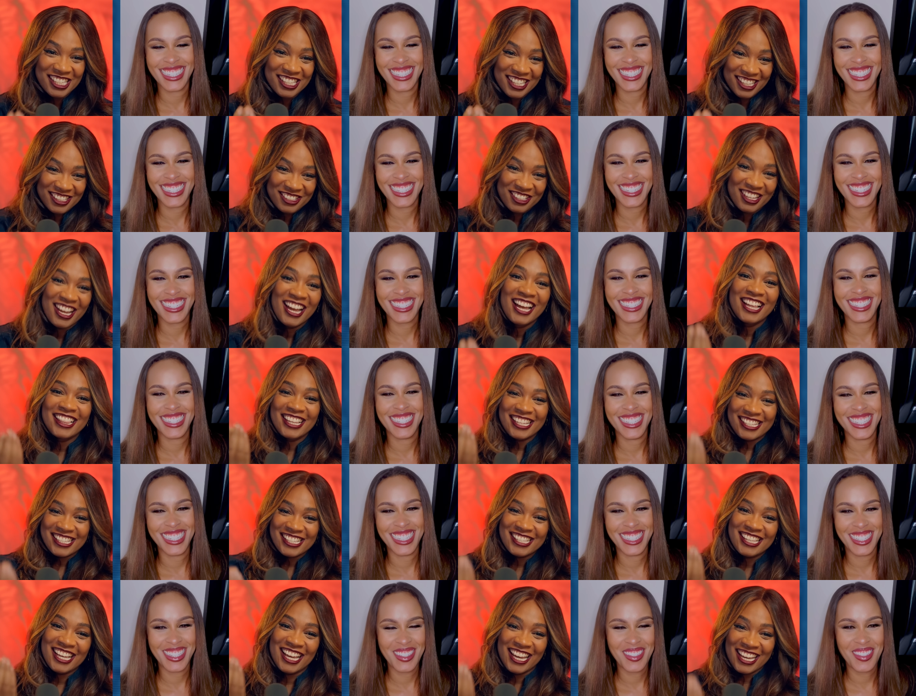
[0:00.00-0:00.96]
Speaker 1: this is
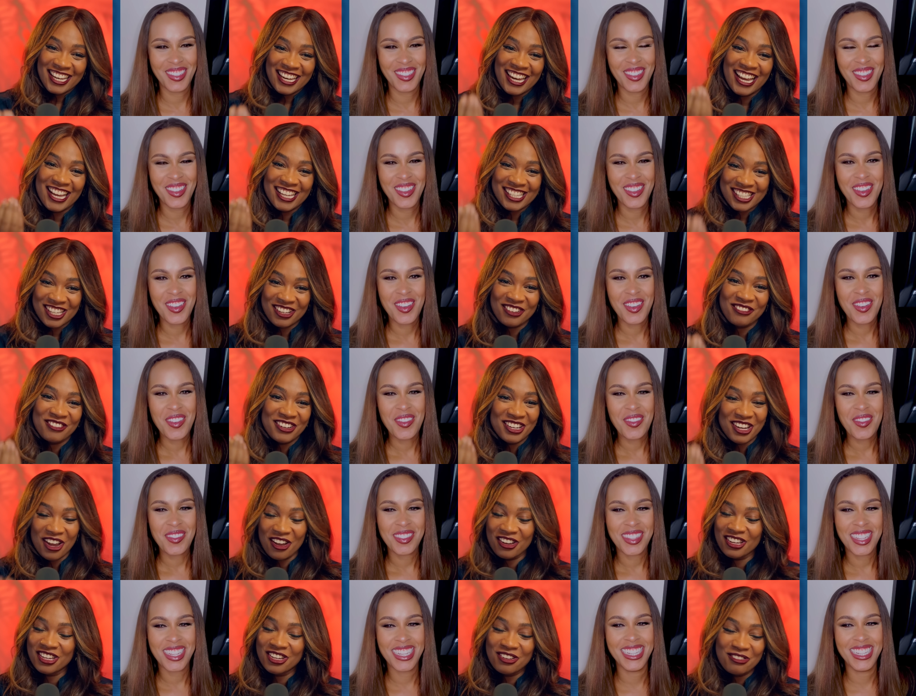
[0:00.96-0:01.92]
this is the Anita
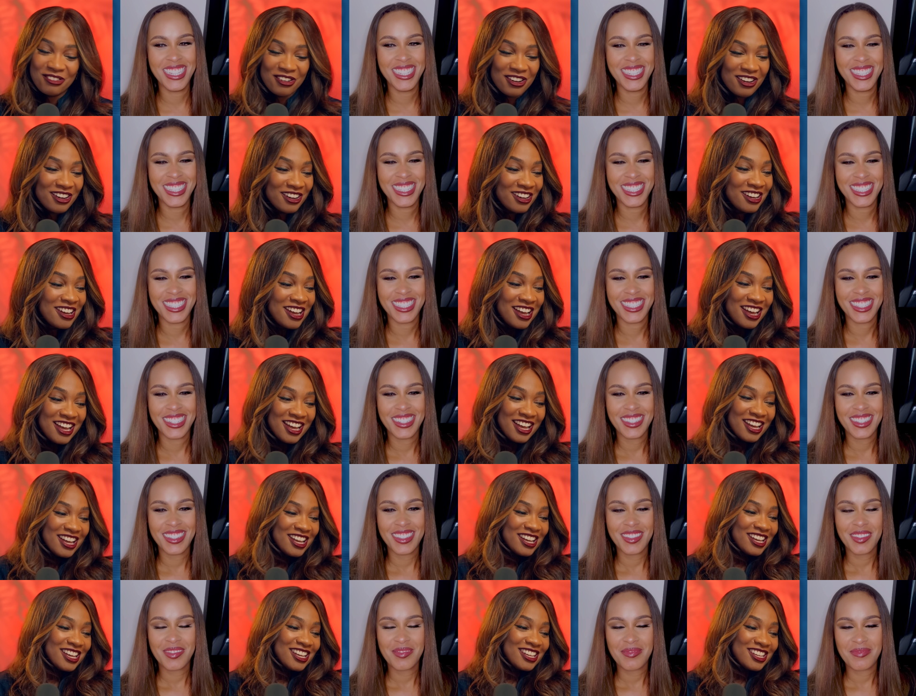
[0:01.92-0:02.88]
we know. You are
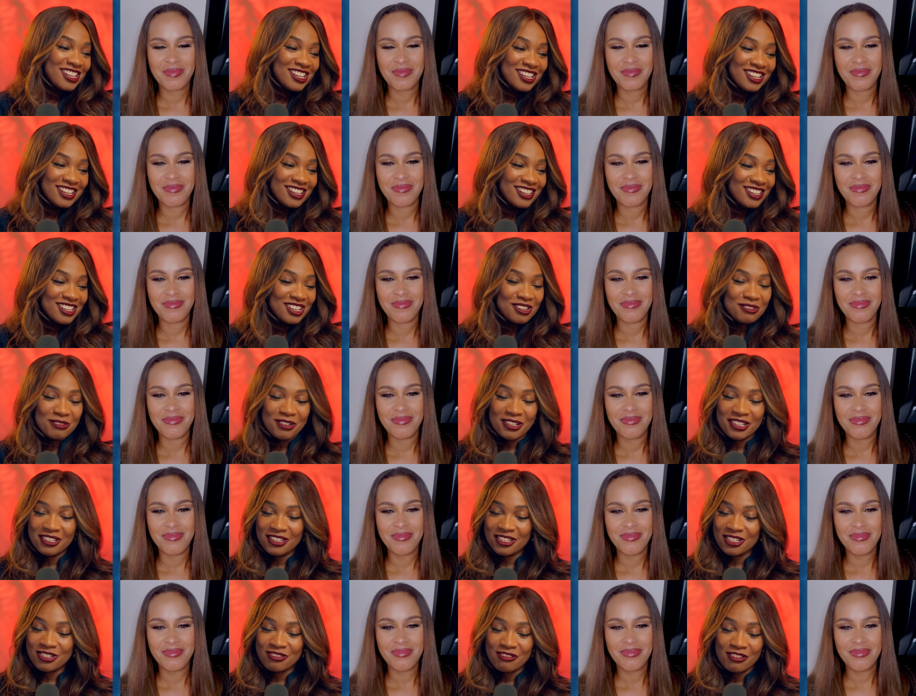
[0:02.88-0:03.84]
you're
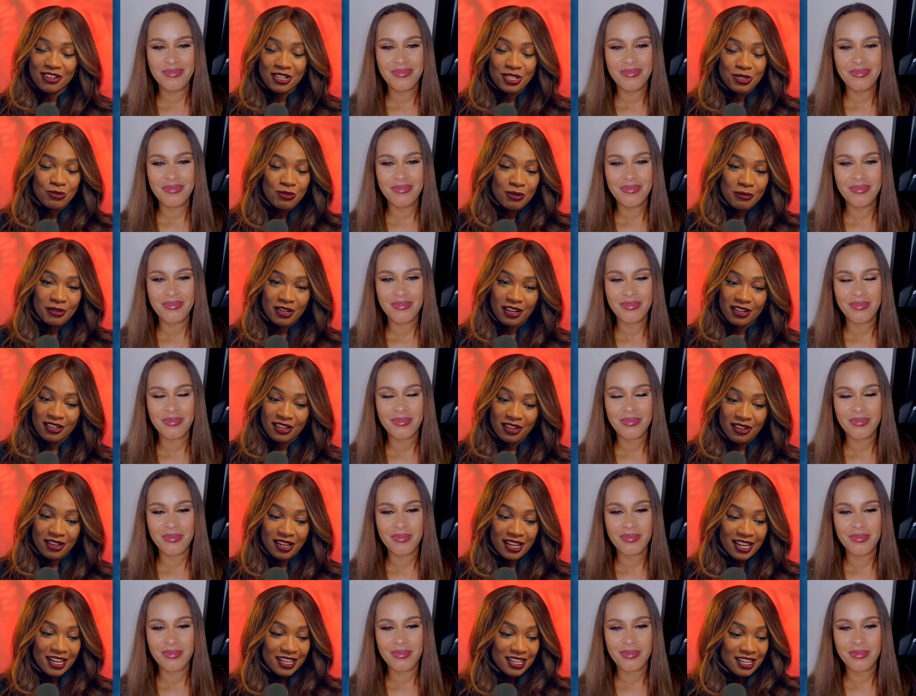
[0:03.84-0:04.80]
one of the strongest women I
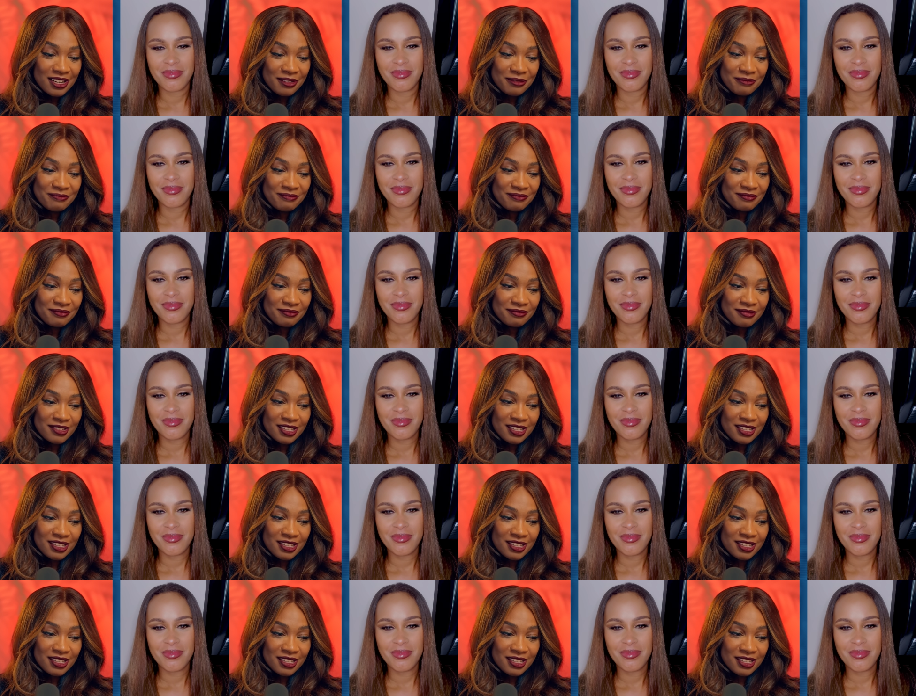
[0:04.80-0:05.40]
know, and um,